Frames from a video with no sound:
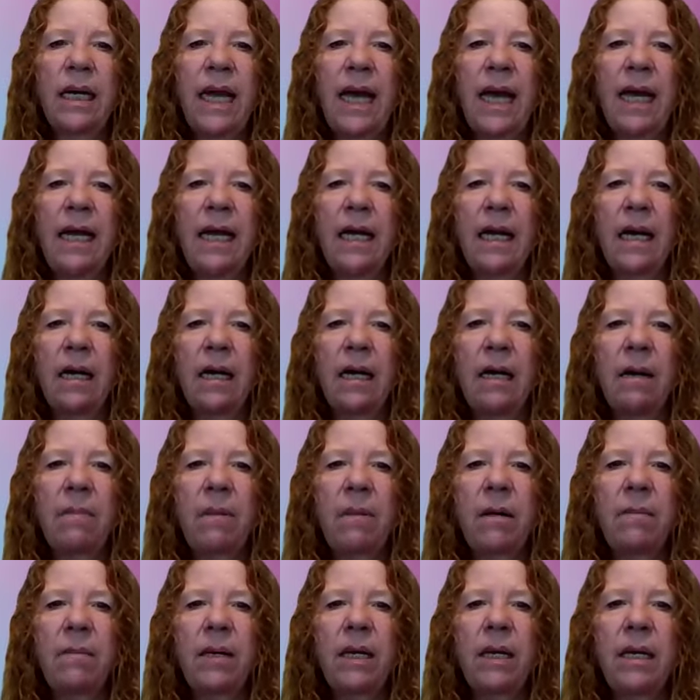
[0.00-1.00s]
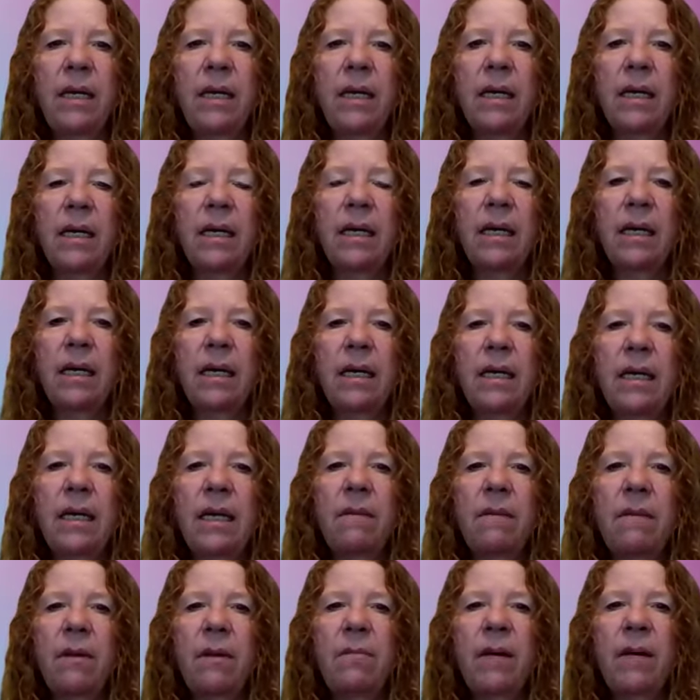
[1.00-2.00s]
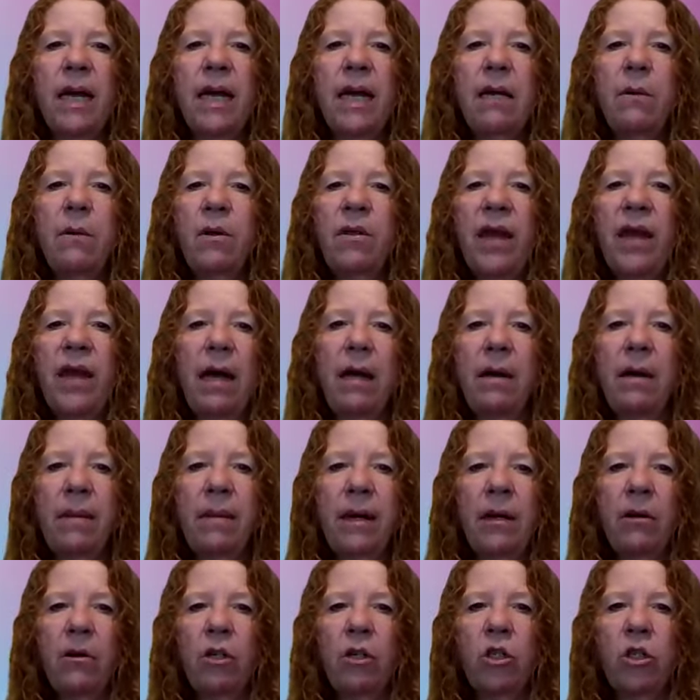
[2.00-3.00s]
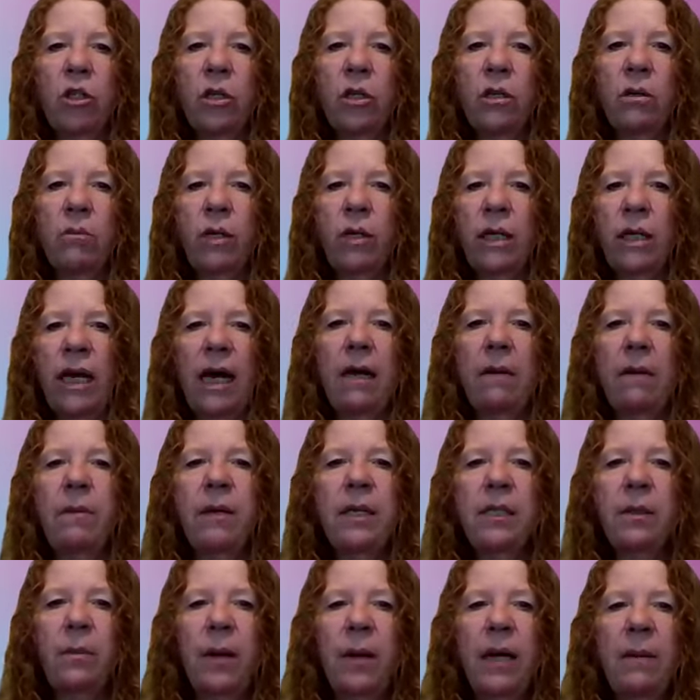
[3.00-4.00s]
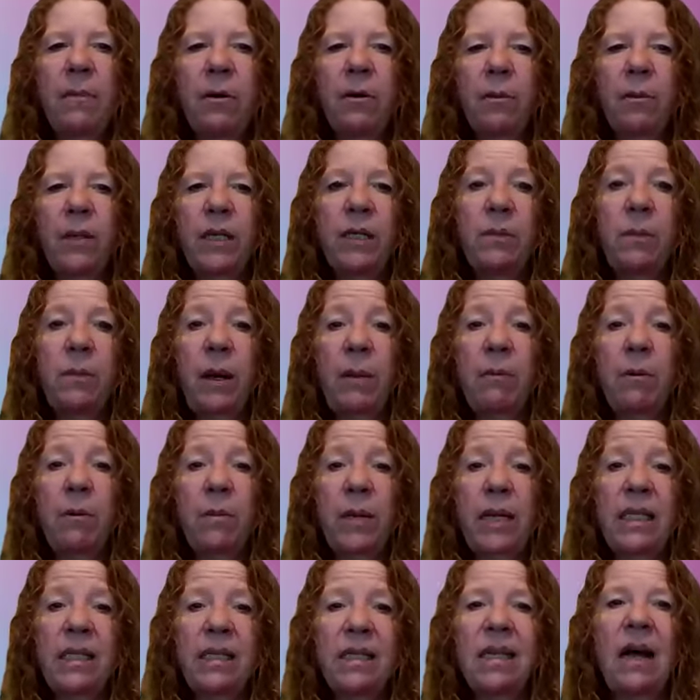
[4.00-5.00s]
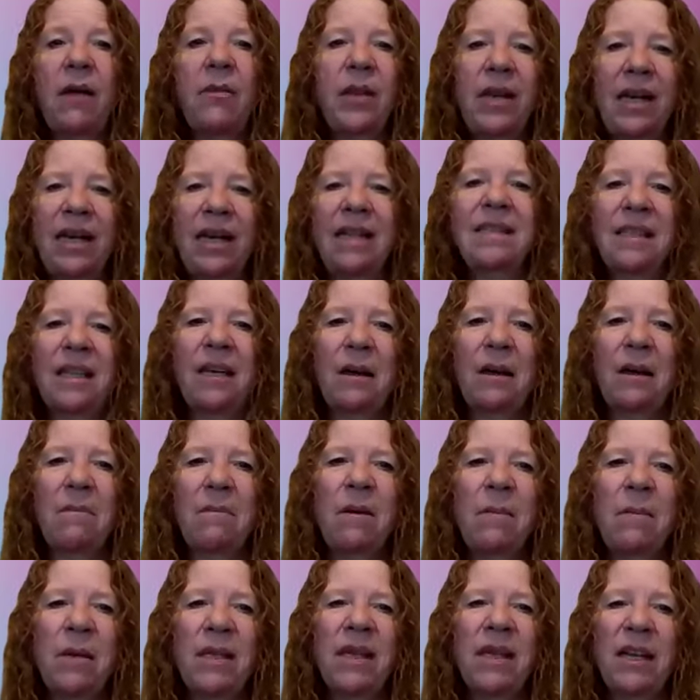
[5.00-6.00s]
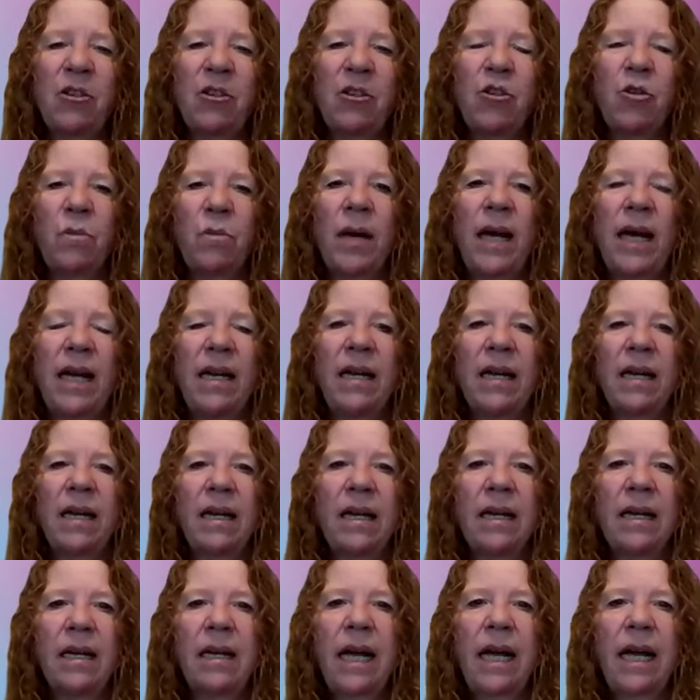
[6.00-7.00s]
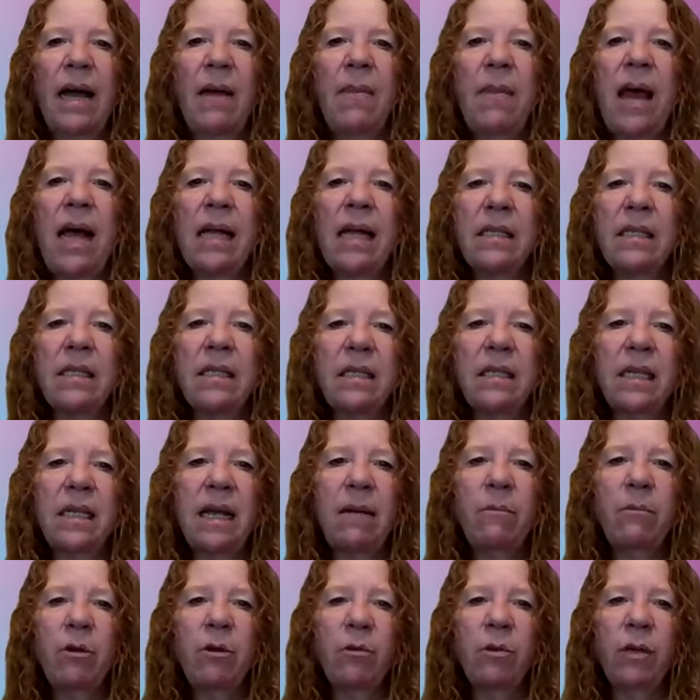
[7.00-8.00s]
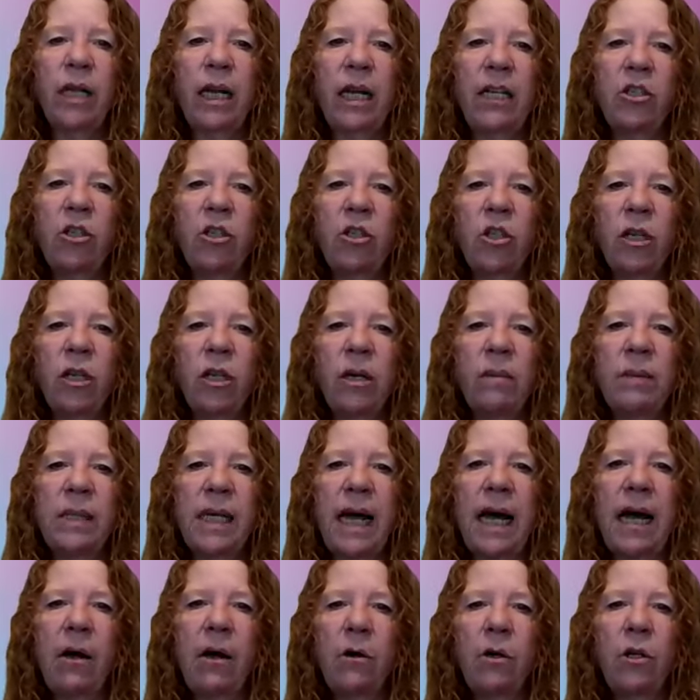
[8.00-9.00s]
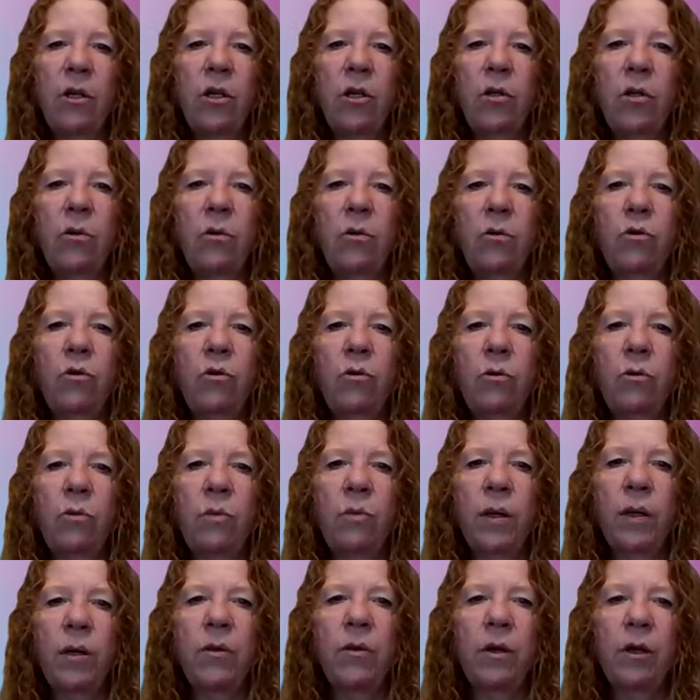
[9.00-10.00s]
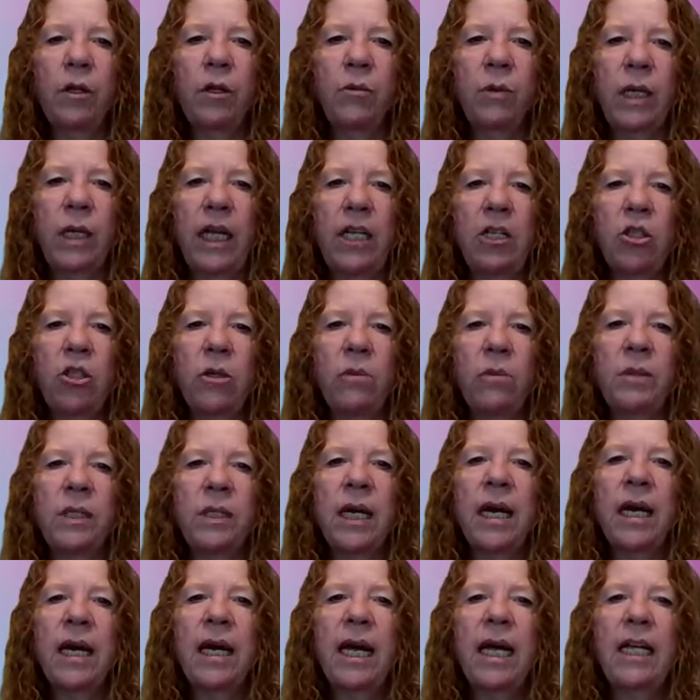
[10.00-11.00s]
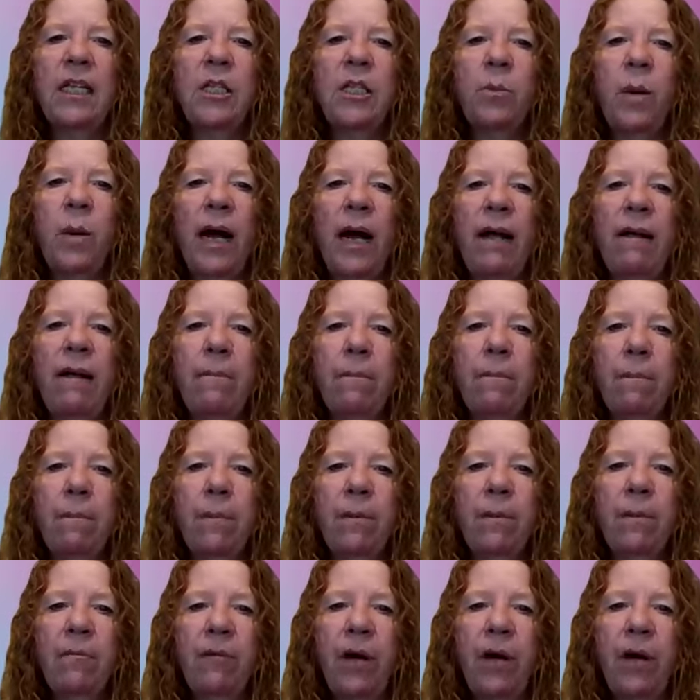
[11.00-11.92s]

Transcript: again, a commitment can be made without a marriage, without a piece of paper. A piece of paper means nothing. It's the commitment that you make. And that's the same with relationships. How do you build those relationships? It's by